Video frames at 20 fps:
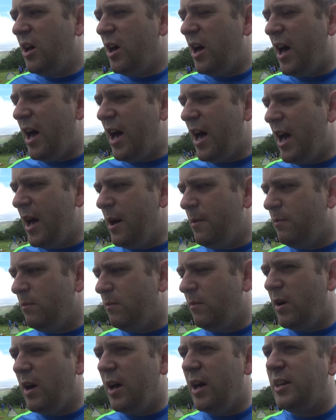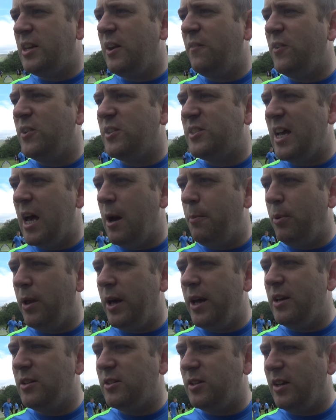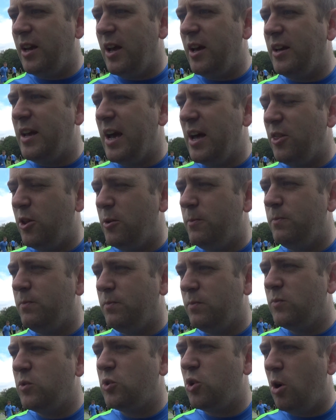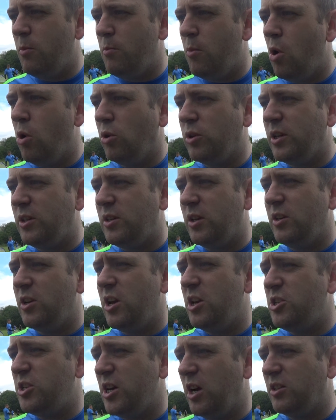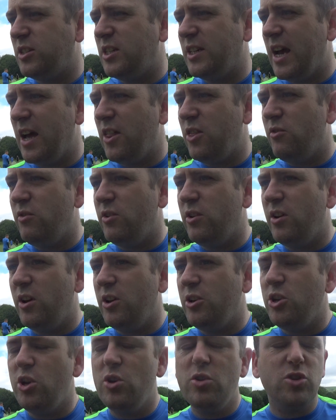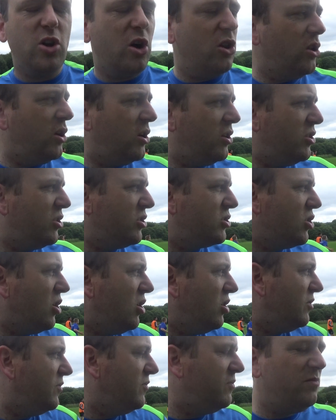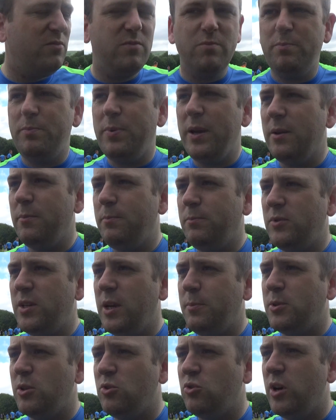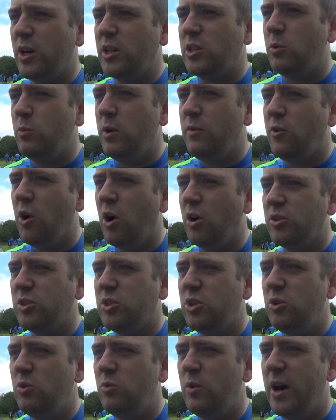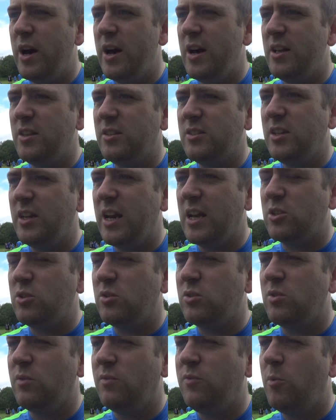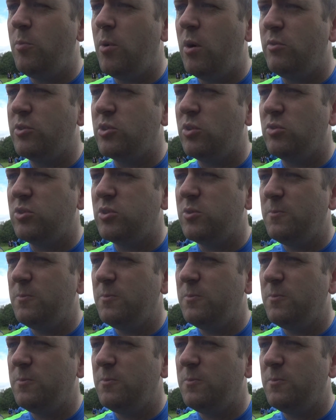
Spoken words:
a different set of players and get them sort of moulded and gelled together and use all the sort of tips and tricks that we've got to get some football results.